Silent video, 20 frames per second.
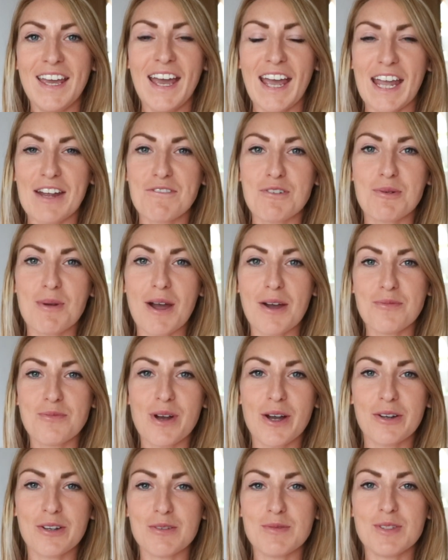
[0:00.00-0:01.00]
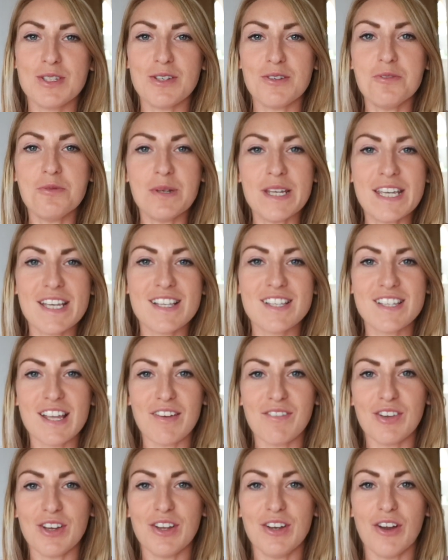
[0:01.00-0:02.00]
Hey everyone, welcome to week
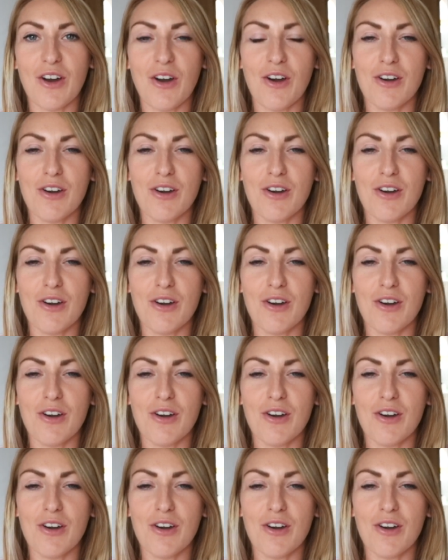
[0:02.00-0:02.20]
7